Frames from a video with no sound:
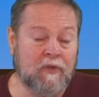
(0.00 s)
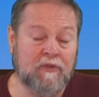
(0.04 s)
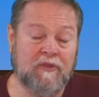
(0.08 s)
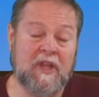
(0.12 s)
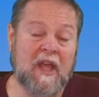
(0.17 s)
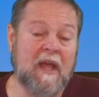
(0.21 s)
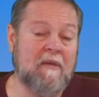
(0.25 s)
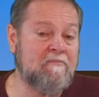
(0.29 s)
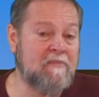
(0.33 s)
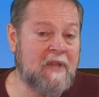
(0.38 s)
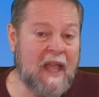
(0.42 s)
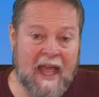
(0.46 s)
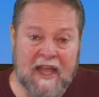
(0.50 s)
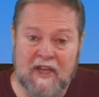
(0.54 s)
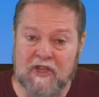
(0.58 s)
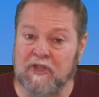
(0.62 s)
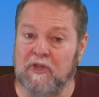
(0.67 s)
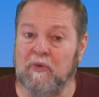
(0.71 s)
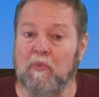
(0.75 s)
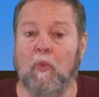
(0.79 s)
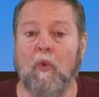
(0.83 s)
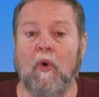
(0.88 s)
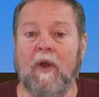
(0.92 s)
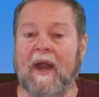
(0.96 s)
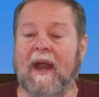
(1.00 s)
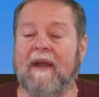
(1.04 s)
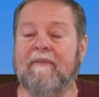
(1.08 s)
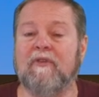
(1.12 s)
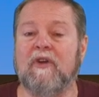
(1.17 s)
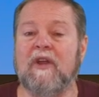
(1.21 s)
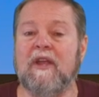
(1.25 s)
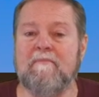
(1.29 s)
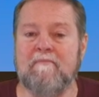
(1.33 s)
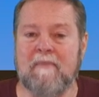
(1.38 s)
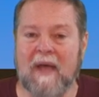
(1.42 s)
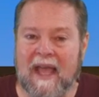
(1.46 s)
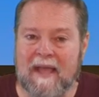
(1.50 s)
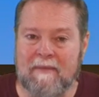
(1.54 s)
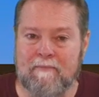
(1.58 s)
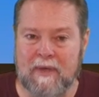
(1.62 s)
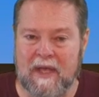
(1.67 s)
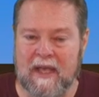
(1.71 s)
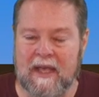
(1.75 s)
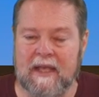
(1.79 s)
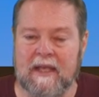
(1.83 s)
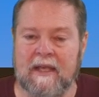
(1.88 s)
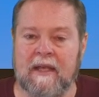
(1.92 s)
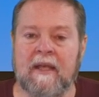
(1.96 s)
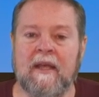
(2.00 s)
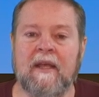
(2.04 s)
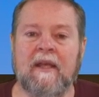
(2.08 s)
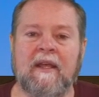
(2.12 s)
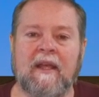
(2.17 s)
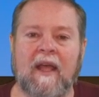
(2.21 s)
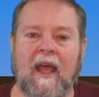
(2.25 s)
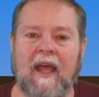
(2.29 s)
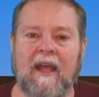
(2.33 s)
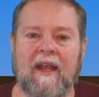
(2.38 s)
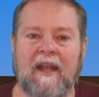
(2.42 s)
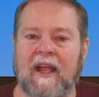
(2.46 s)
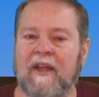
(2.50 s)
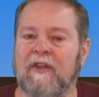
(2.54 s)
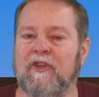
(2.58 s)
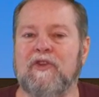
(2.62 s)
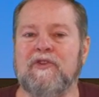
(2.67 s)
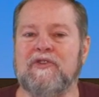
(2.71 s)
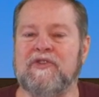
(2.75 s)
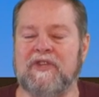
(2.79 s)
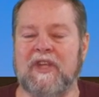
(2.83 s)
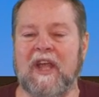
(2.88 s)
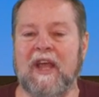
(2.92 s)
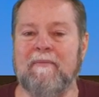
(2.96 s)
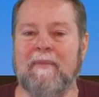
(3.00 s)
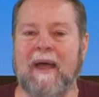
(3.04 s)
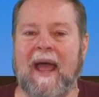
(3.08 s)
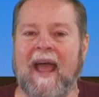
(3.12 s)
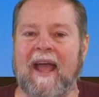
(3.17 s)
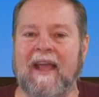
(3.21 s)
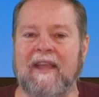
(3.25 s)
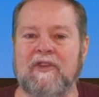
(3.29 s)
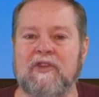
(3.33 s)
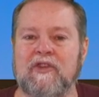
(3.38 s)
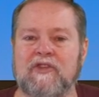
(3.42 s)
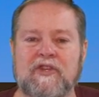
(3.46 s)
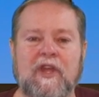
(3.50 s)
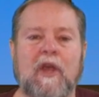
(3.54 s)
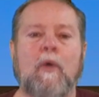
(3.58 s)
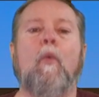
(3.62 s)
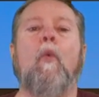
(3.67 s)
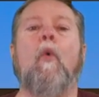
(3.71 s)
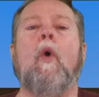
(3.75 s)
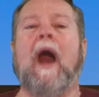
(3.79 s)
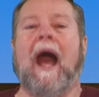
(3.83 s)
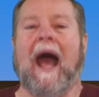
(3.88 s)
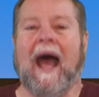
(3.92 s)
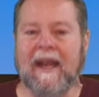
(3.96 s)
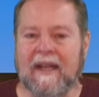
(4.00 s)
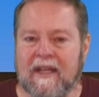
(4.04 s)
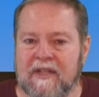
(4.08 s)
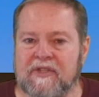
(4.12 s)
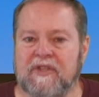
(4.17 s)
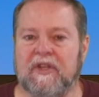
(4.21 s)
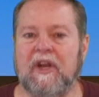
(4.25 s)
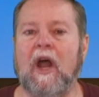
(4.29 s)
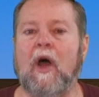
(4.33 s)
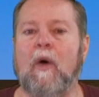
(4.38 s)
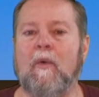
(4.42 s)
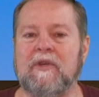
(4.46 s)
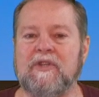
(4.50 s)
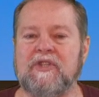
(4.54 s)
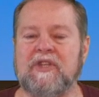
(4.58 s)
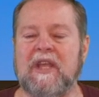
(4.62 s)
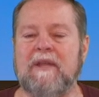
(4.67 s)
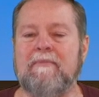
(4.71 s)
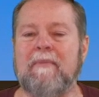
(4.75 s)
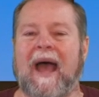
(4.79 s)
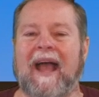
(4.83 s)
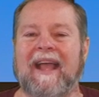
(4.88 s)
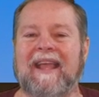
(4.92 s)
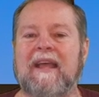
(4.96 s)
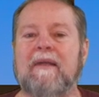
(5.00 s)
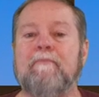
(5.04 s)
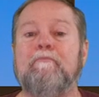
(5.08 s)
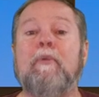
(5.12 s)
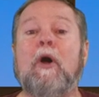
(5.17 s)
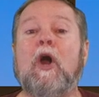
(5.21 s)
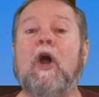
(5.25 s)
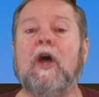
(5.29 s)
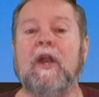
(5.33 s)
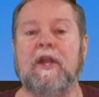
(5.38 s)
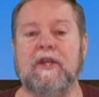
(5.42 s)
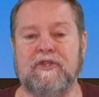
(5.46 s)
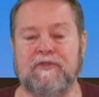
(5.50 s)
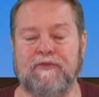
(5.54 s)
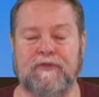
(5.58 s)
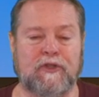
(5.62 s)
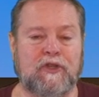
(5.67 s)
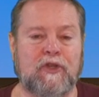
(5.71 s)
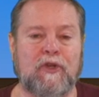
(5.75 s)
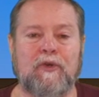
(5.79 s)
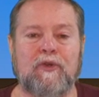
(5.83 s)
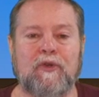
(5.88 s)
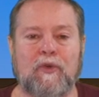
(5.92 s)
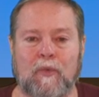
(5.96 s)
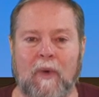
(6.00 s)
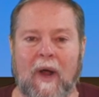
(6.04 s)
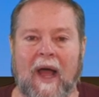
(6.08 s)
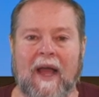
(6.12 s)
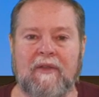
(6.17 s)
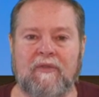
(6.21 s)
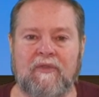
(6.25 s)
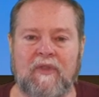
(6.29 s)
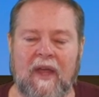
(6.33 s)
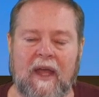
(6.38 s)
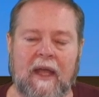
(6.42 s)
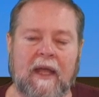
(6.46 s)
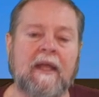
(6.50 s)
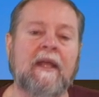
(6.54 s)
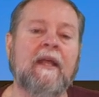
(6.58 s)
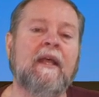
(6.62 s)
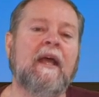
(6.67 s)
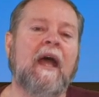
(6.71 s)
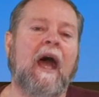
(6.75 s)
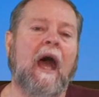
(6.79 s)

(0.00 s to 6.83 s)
temptation, whatever it may be, and, and you sit back and you say, Why does it always seem I get punished for doing the right thing?